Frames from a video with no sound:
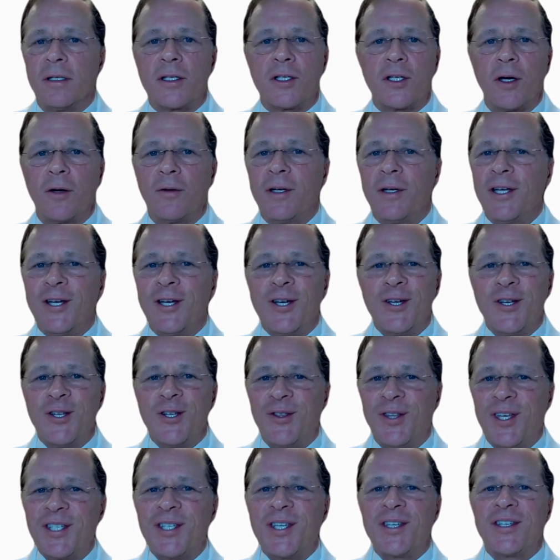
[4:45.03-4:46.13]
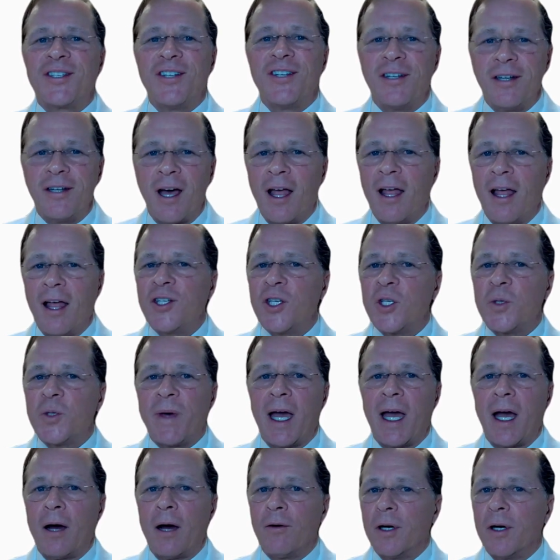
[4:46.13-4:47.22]
So this is knowledge is
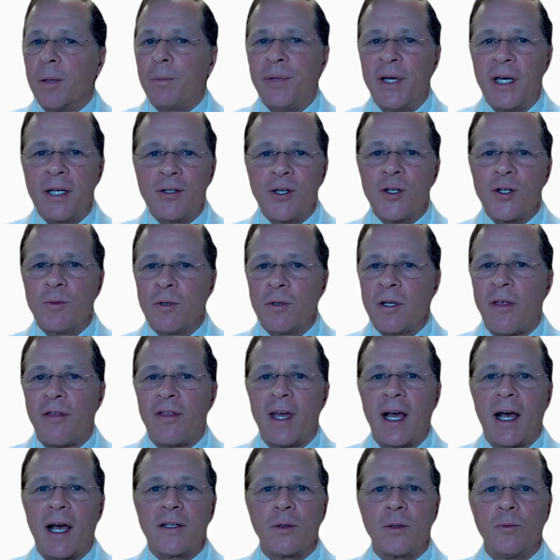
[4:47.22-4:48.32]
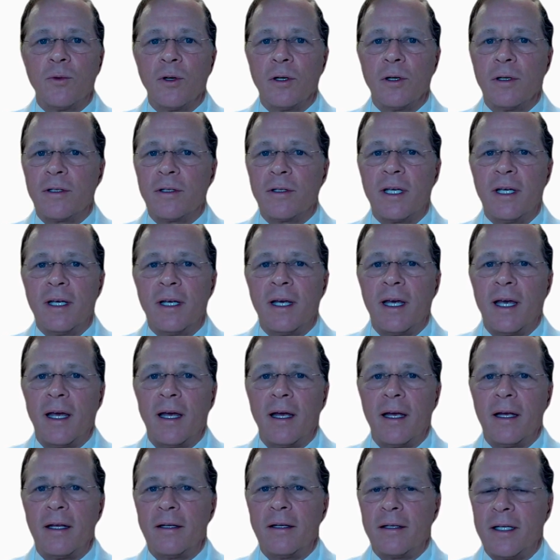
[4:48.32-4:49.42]
power. A picture's worth 1,000 words.
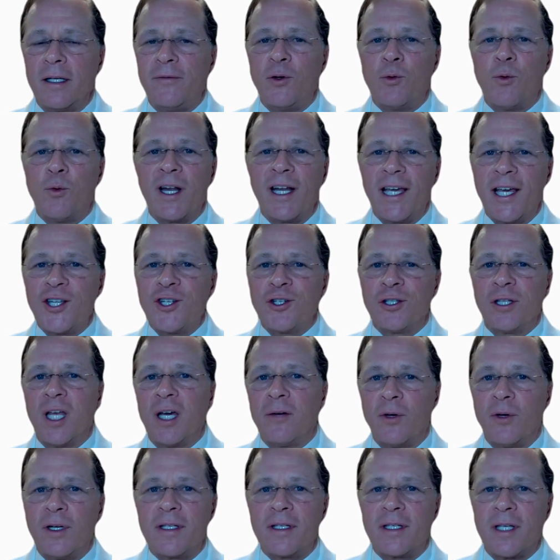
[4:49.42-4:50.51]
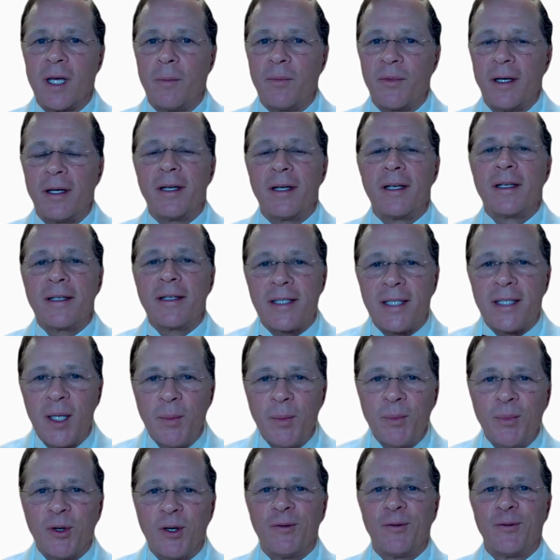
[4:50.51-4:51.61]
And if you want to get your loved one something
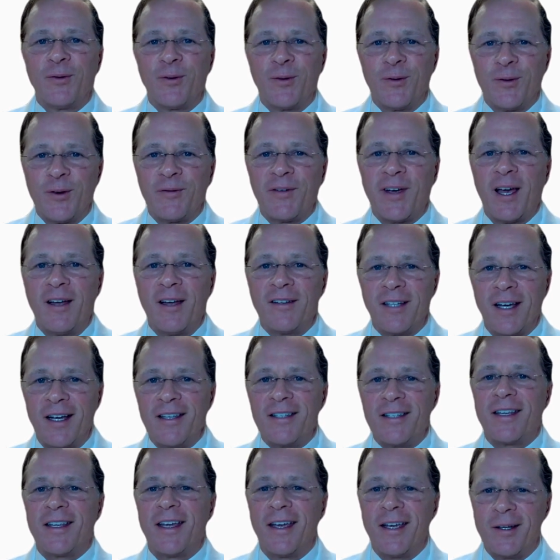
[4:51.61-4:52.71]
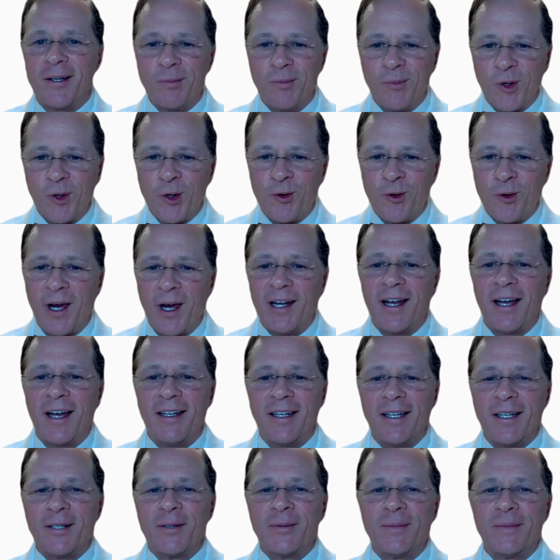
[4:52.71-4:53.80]
simple for Valentine's Day, great idea.